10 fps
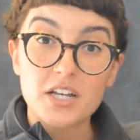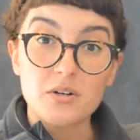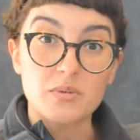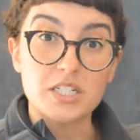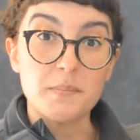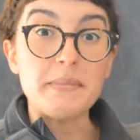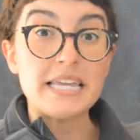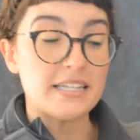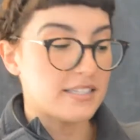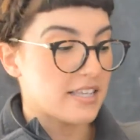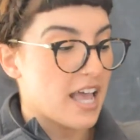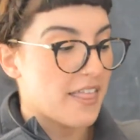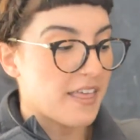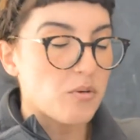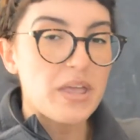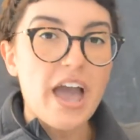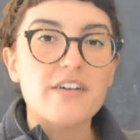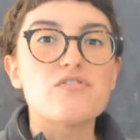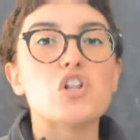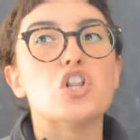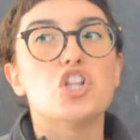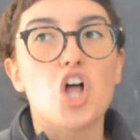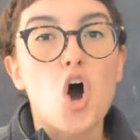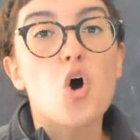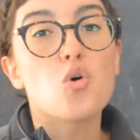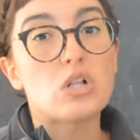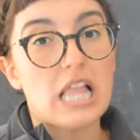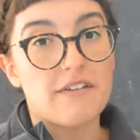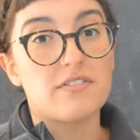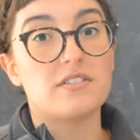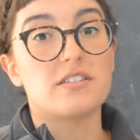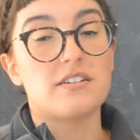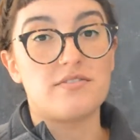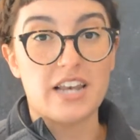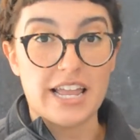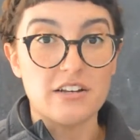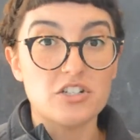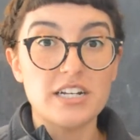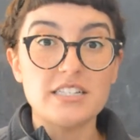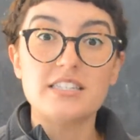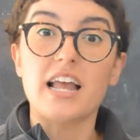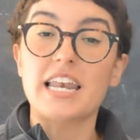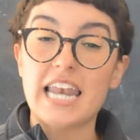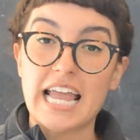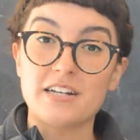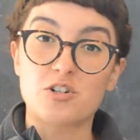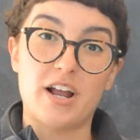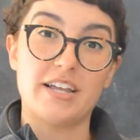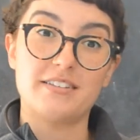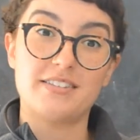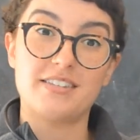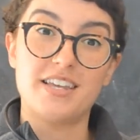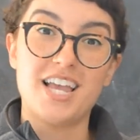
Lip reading: which means that we have low levels of nitrates and nitrites.